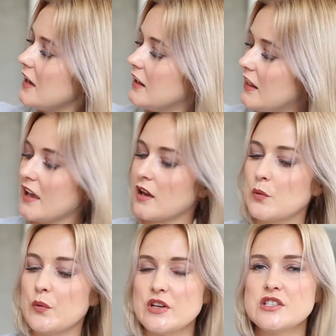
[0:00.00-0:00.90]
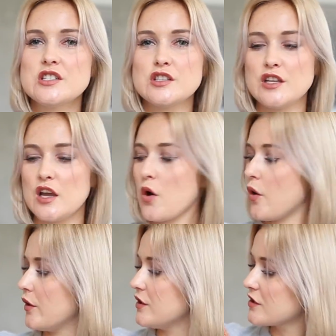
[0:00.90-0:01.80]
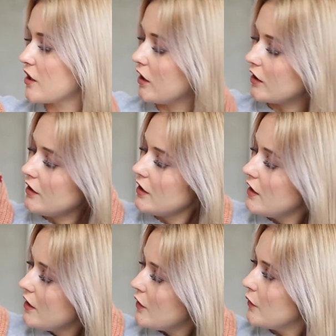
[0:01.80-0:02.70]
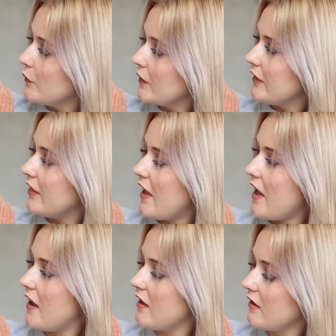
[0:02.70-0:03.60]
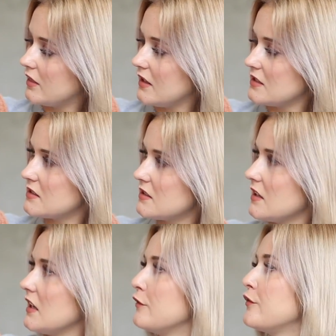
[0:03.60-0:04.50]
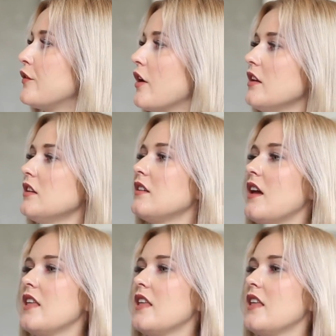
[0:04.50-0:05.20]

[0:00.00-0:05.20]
in like a rusty orange color with this in front